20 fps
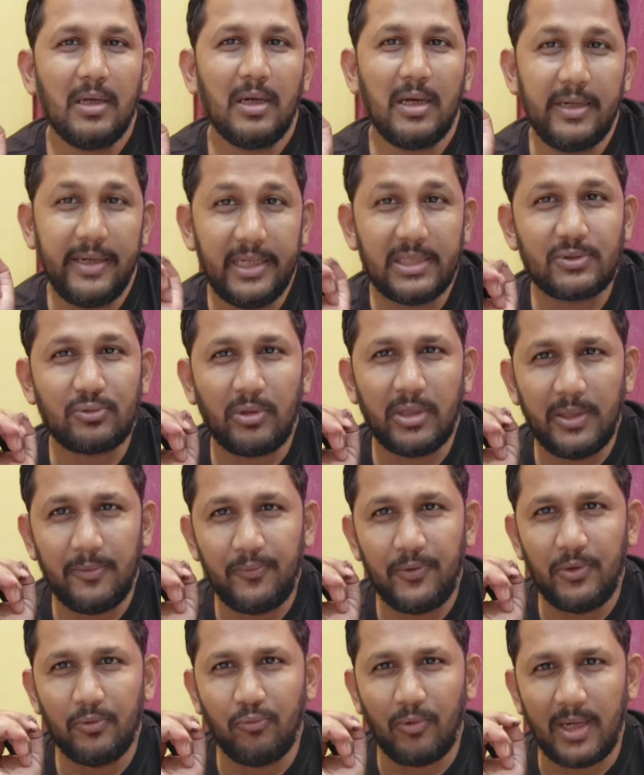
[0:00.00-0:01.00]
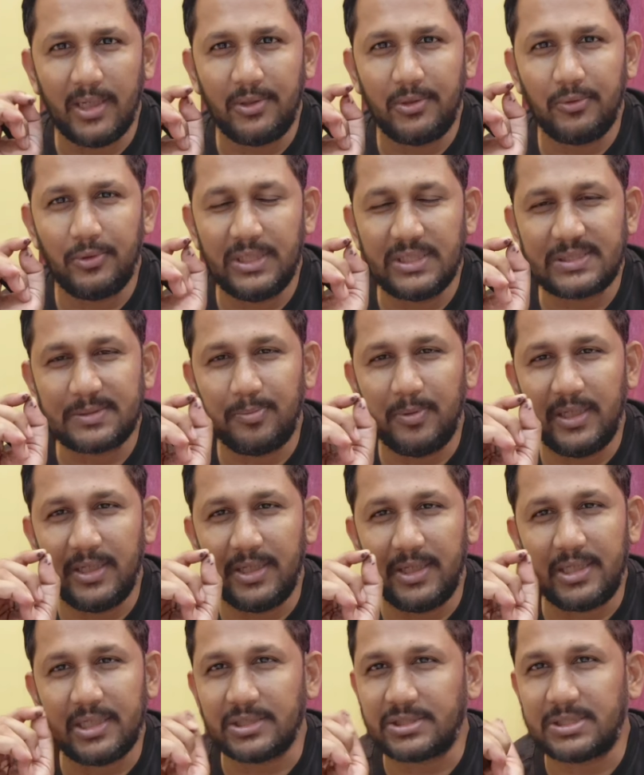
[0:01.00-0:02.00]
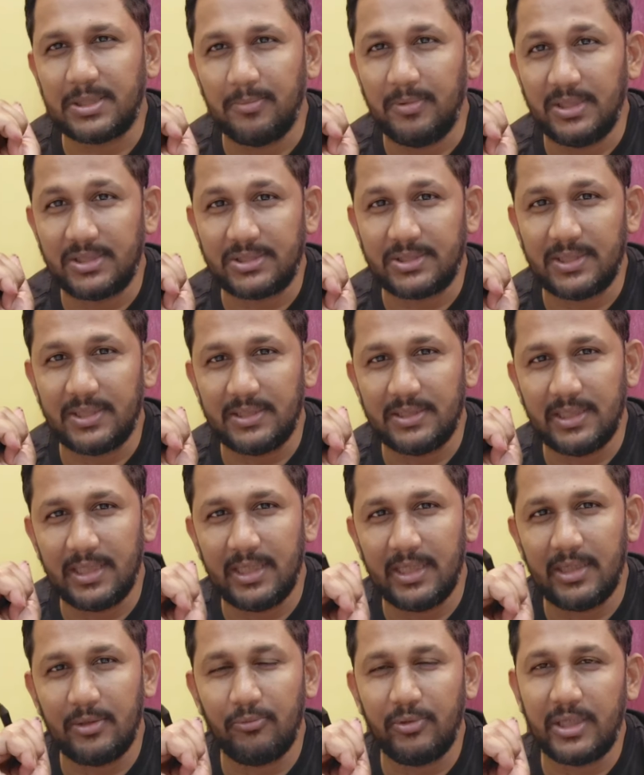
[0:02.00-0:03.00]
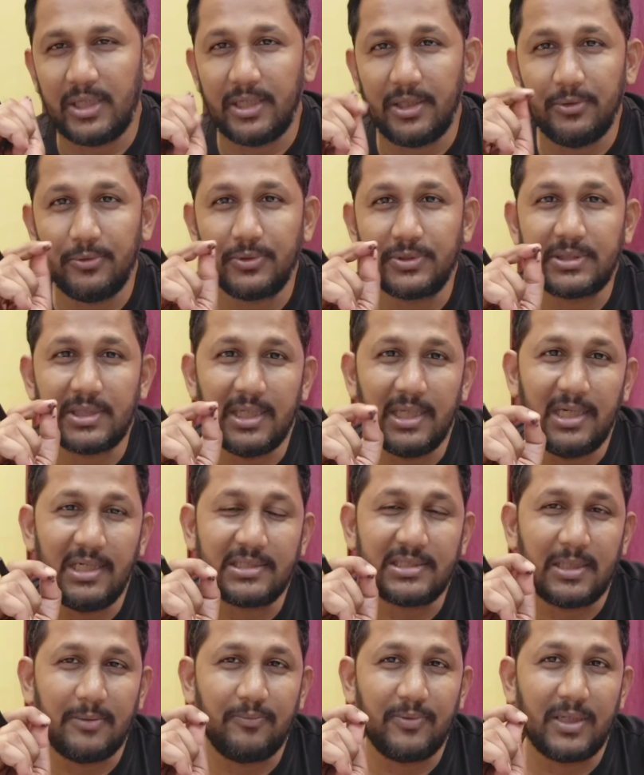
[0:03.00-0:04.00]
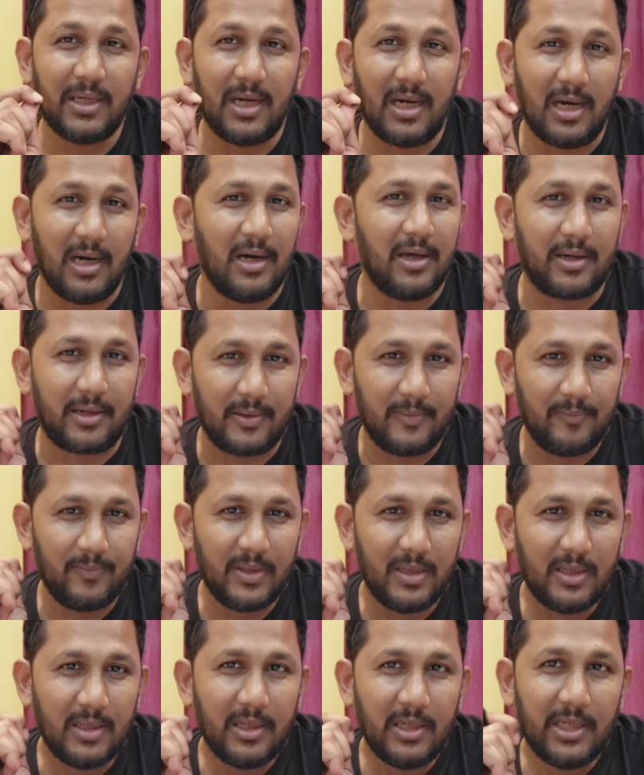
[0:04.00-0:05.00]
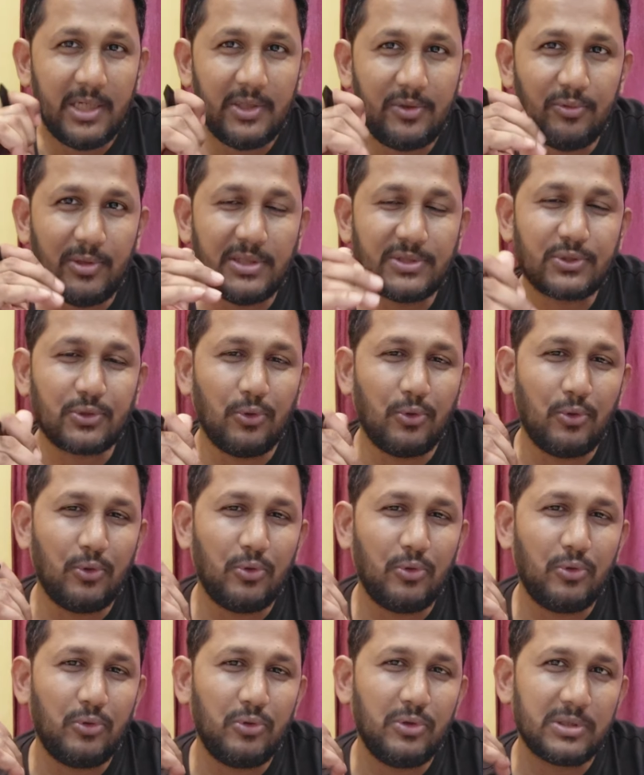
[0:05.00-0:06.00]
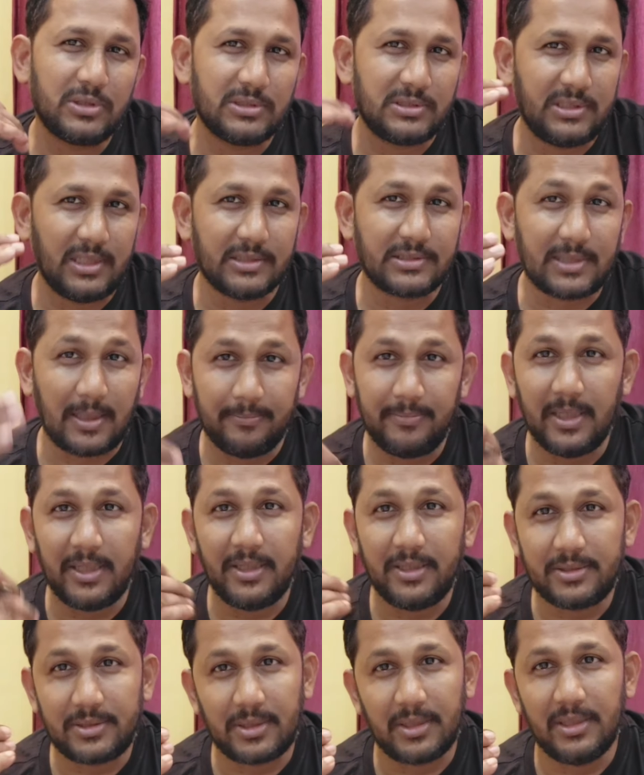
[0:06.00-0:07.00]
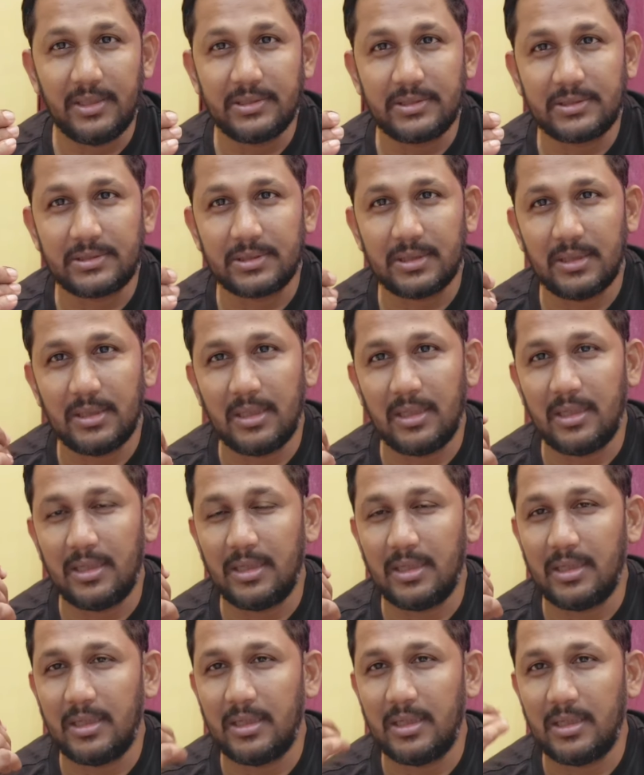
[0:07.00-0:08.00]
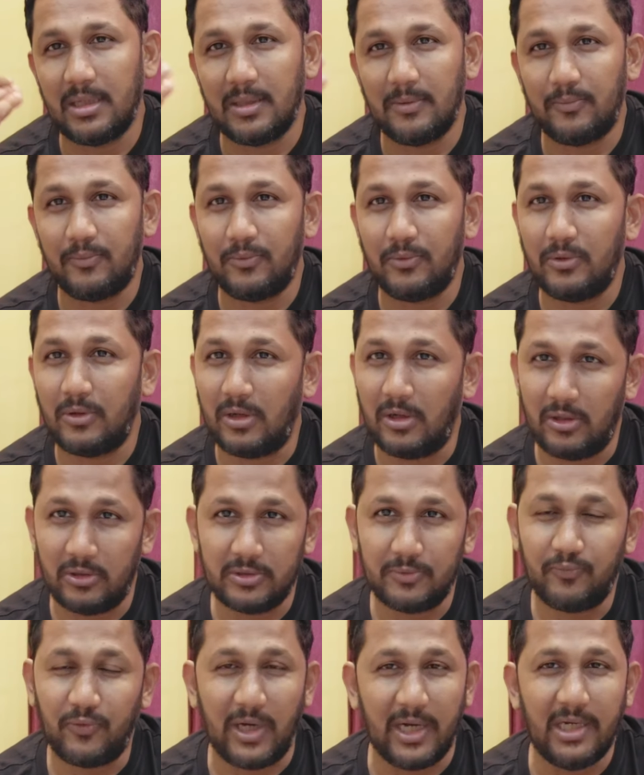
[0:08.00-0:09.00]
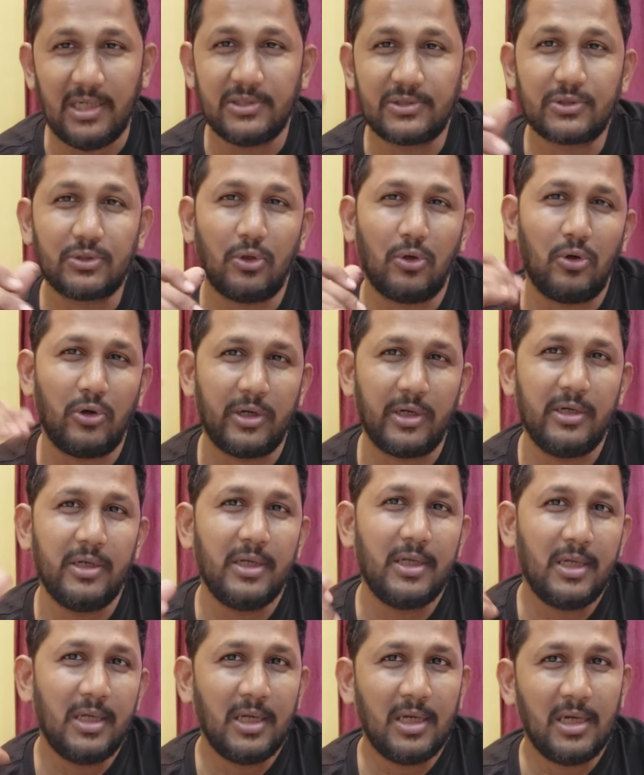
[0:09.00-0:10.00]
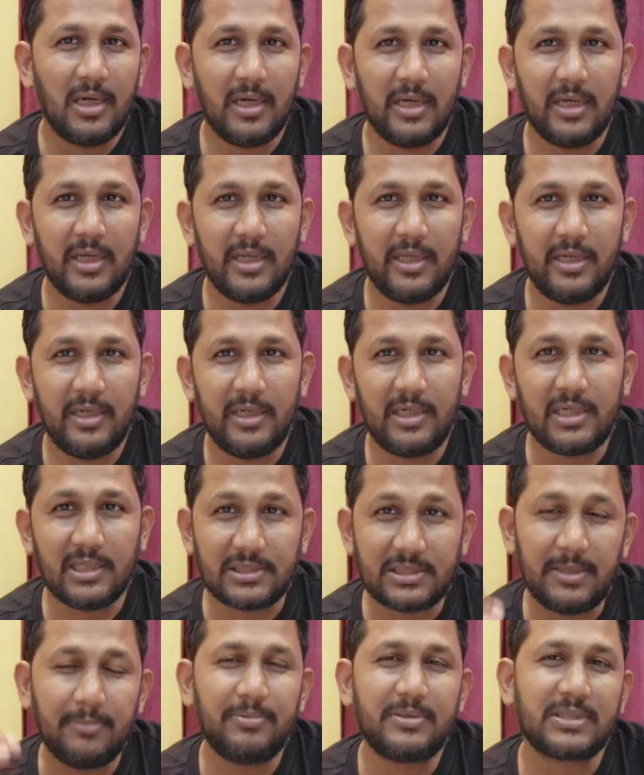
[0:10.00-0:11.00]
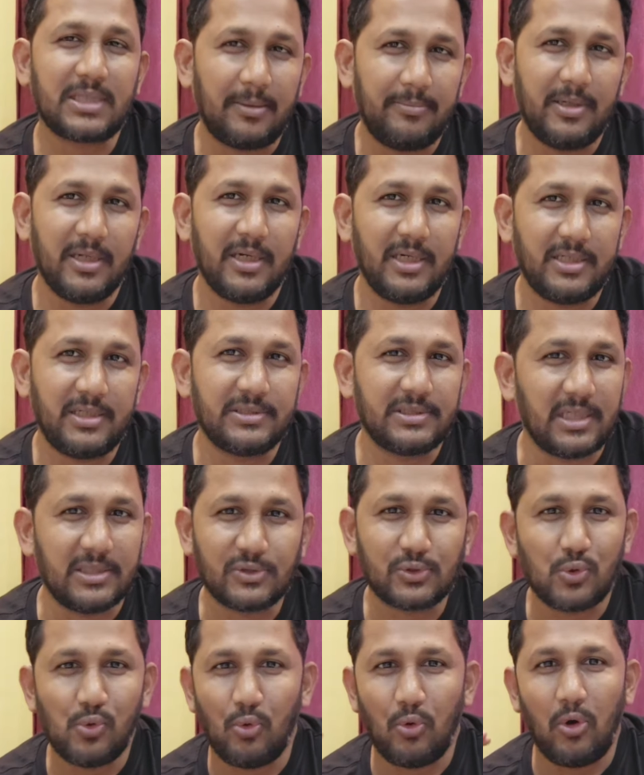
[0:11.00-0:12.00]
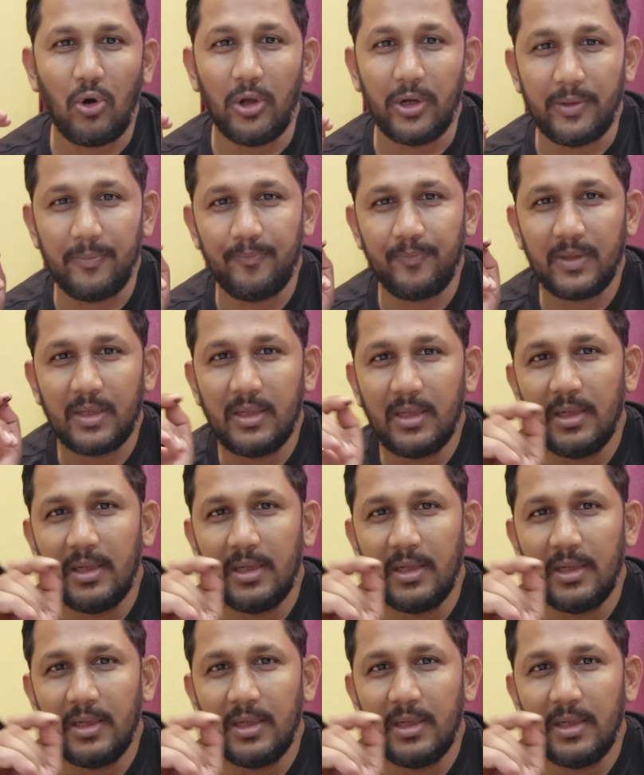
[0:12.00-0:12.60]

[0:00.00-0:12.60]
Next one, if we want to display recursive listing, then we can use ls-r. It will show the subdirectories or the files or recursive subdirectories and so on.